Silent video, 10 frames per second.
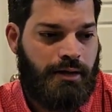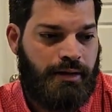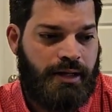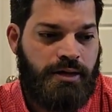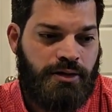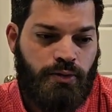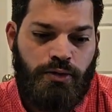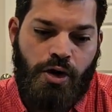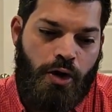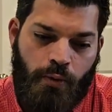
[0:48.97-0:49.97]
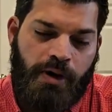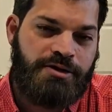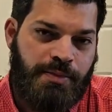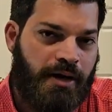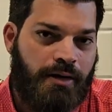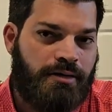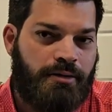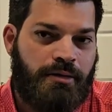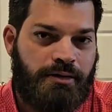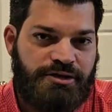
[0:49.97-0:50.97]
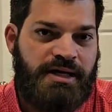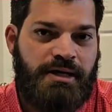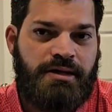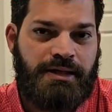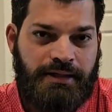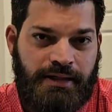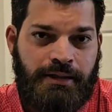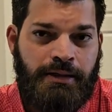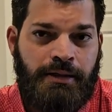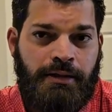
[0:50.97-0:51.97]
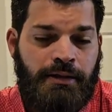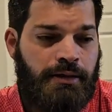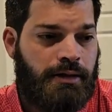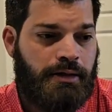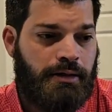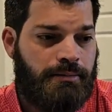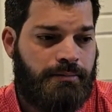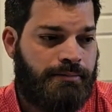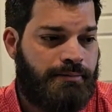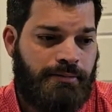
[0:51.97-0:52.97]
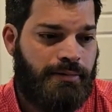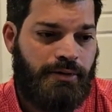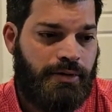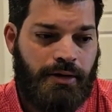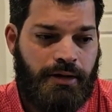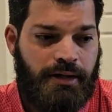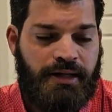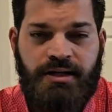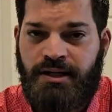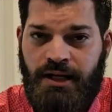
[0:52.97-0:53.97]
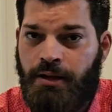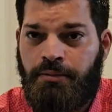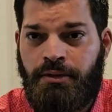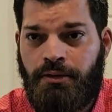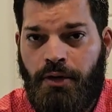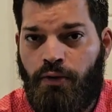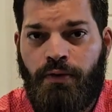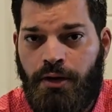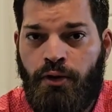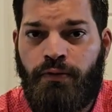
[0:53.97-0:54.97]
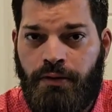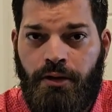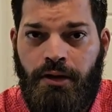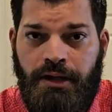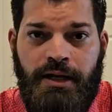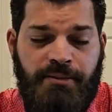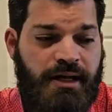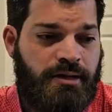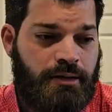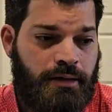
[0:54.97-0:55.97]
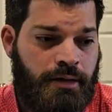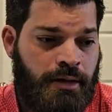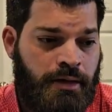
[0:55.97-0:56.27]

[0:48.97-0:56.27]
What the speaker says: unless you know which pair of jeans to get, you're gonna get scammed over and over again, basically.